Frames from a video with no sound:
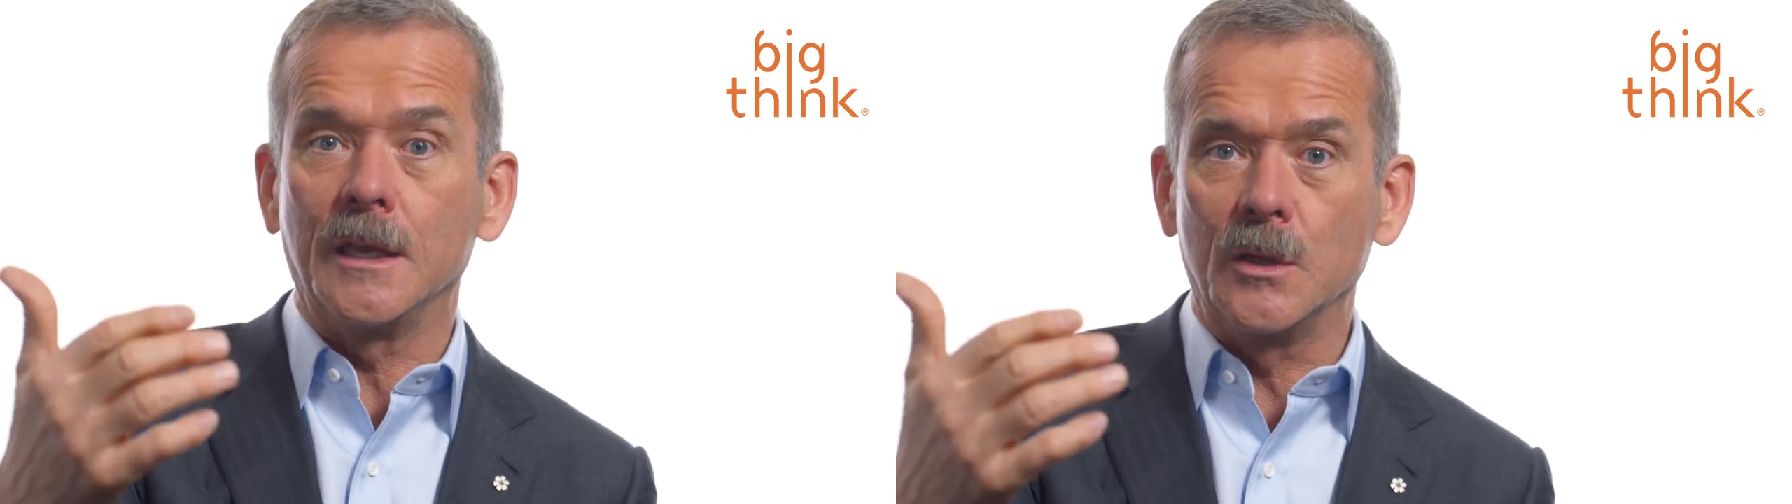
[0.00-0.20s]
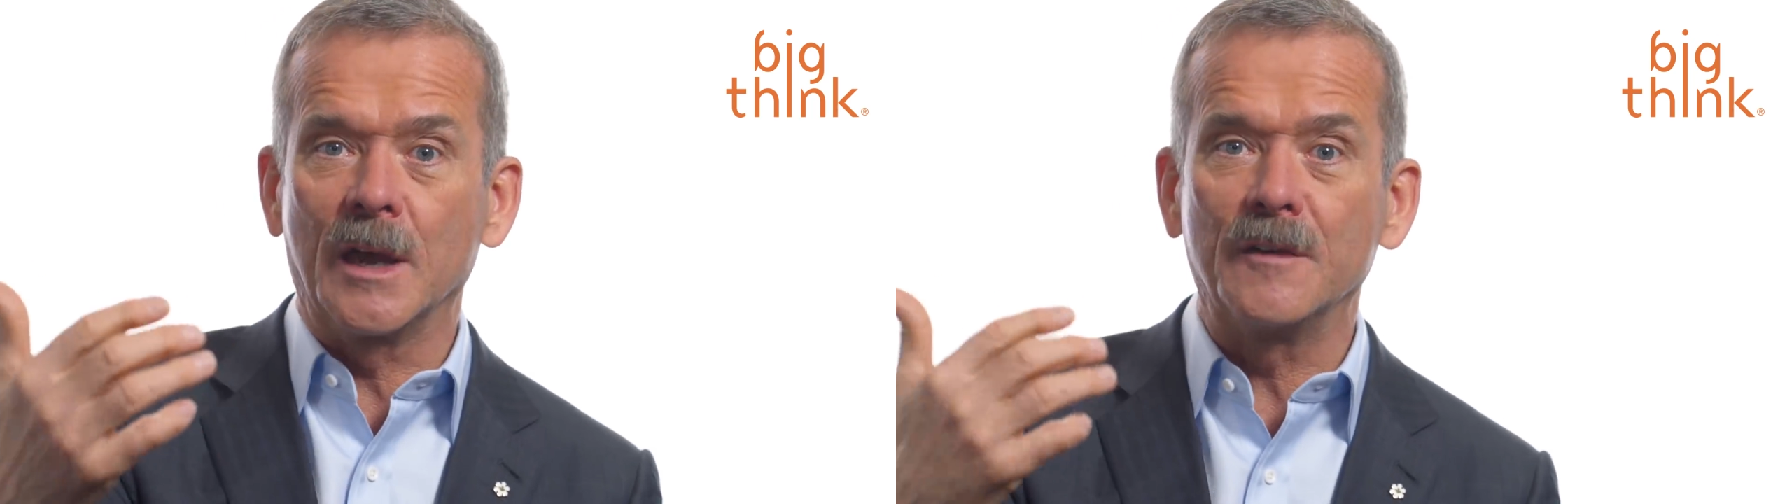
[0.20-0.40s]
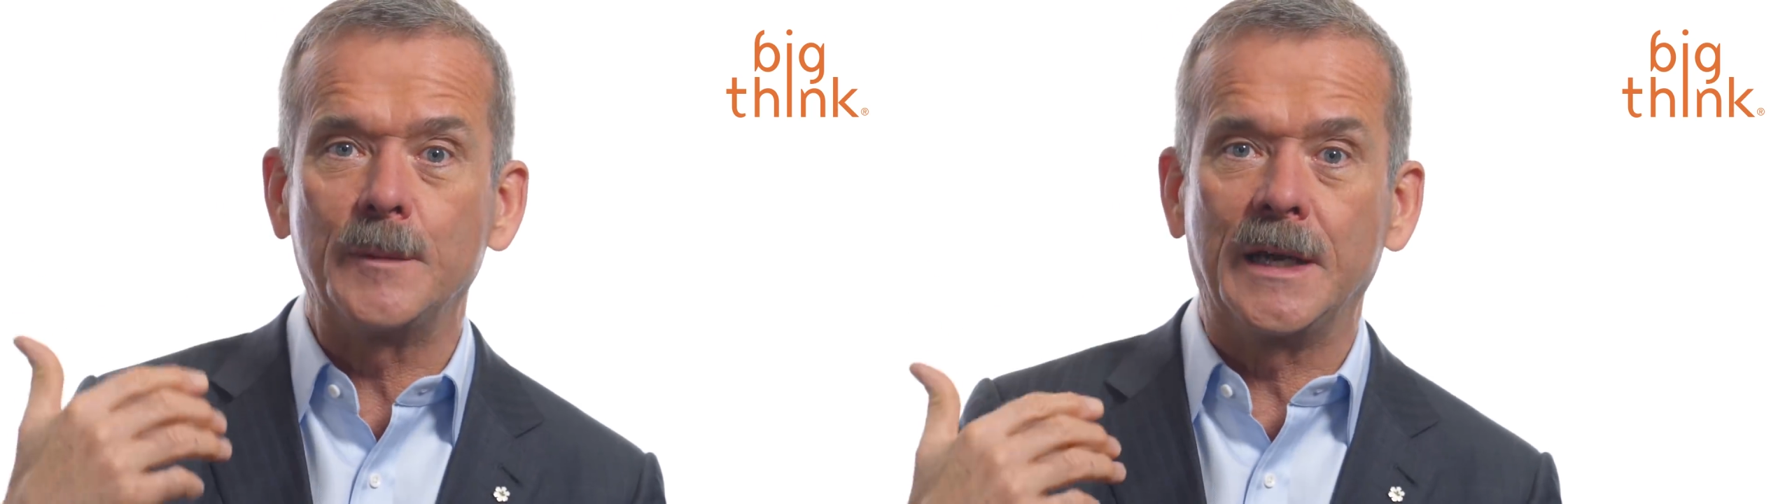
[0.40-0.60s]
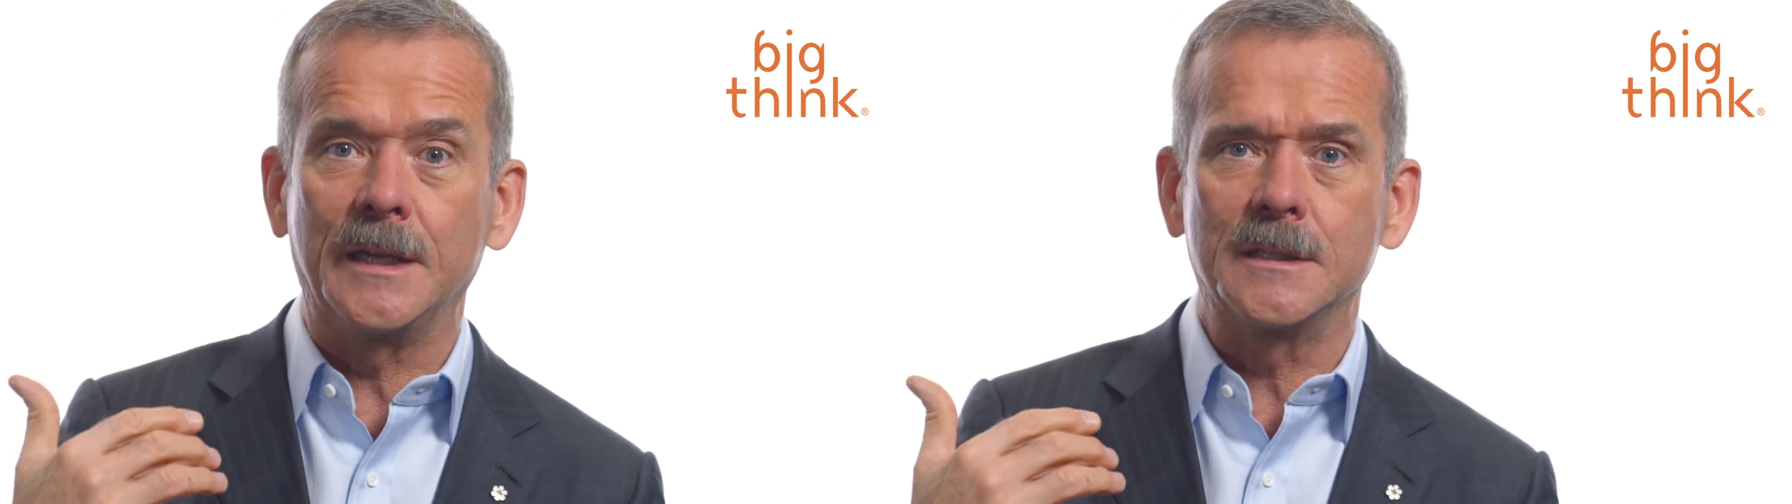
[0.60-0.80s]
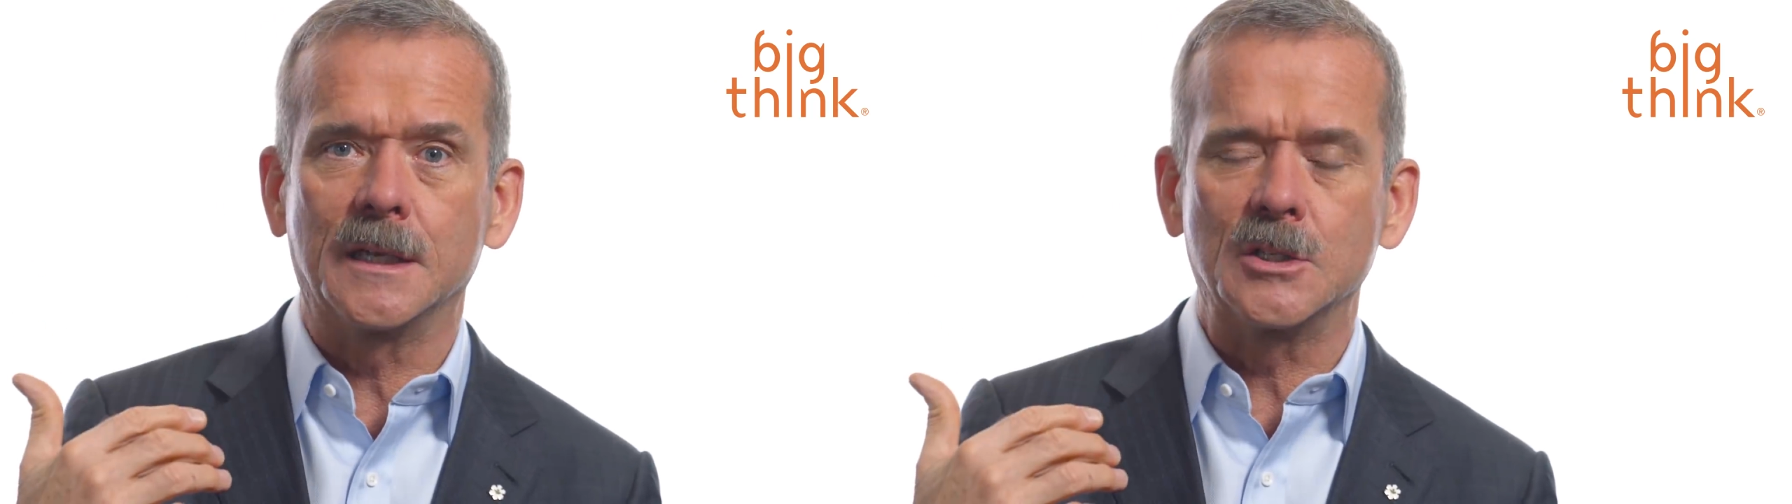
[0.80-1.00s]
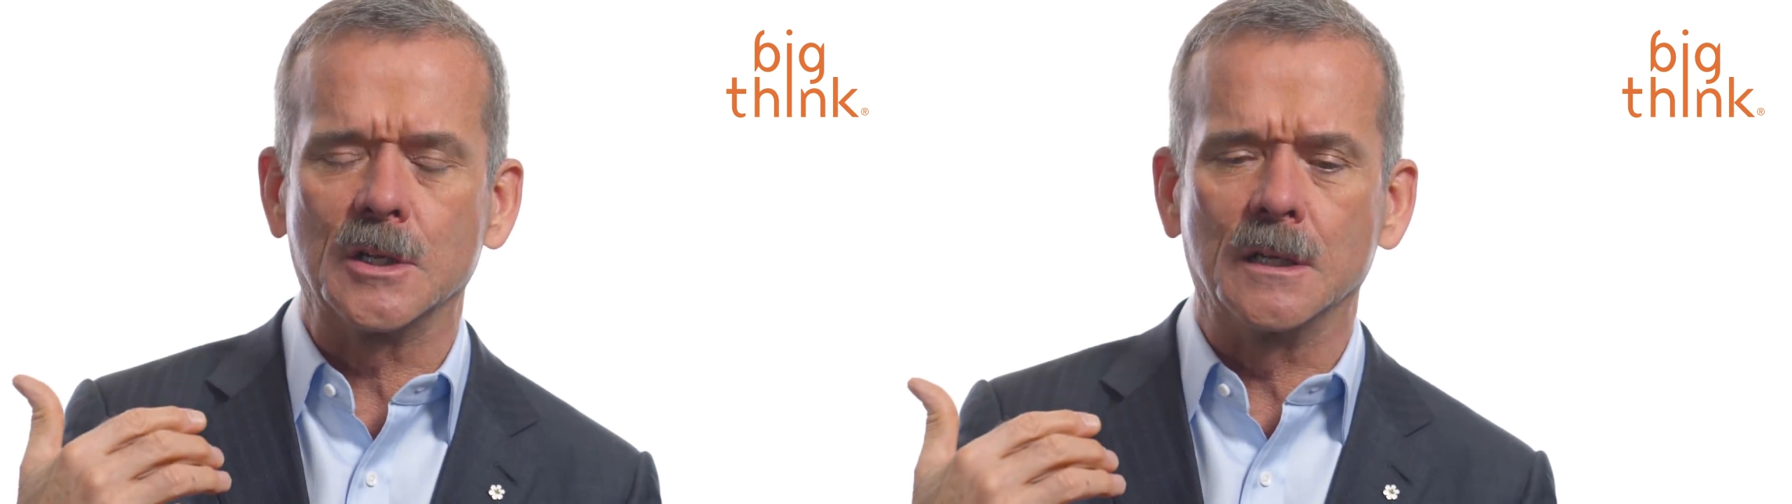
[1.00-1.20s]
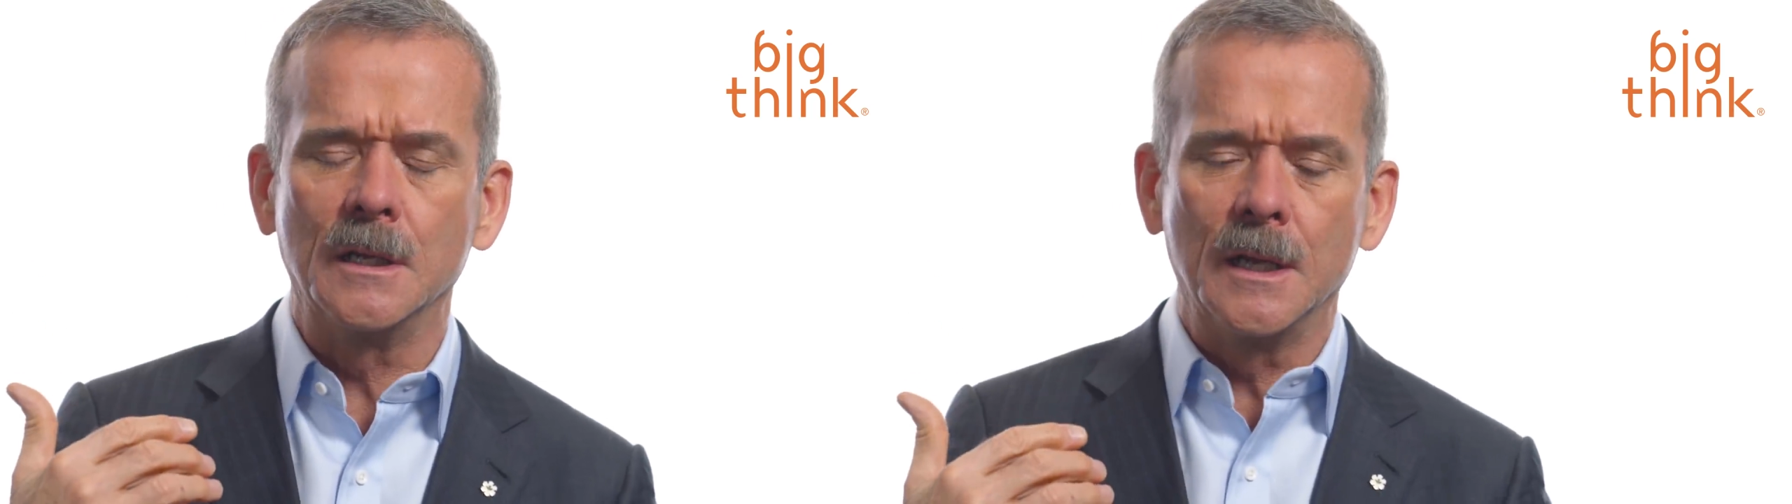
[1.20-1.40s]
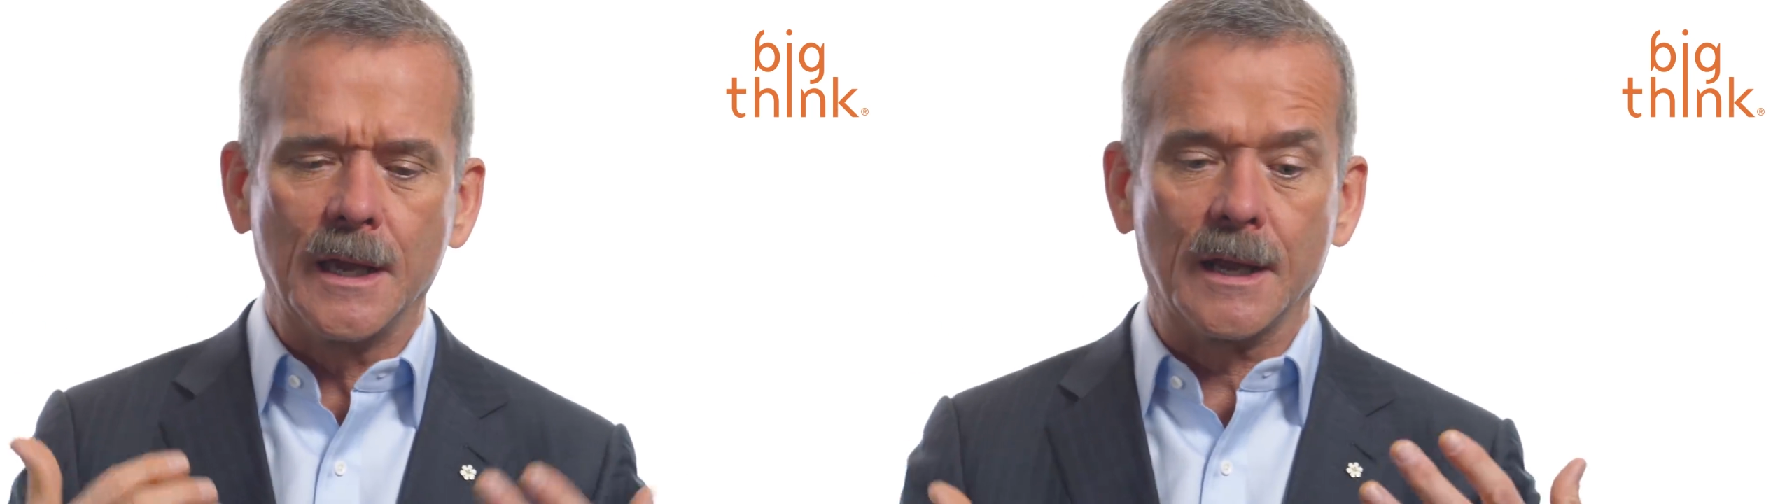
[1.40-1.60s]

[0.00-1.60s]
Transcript: you have my attention.